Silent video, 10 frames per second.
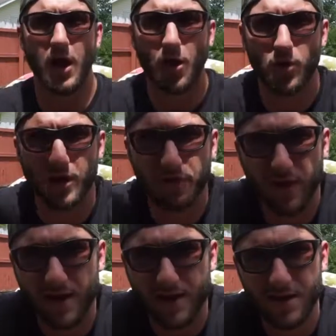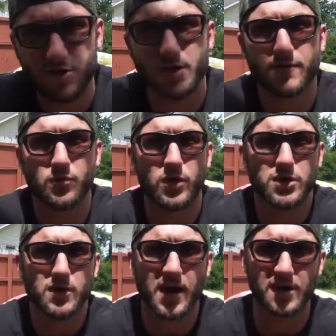I want to thank each and every one of
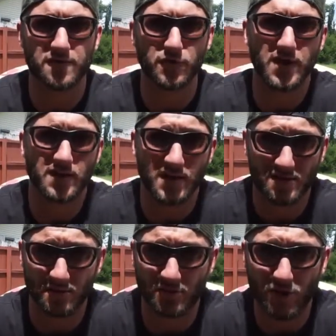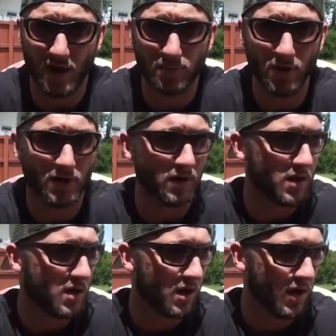you guys for hitting that subscribe button.
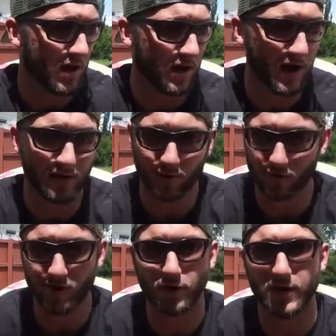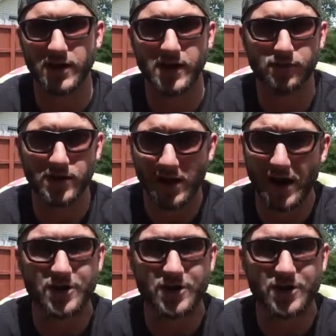I, I literally look at it every day.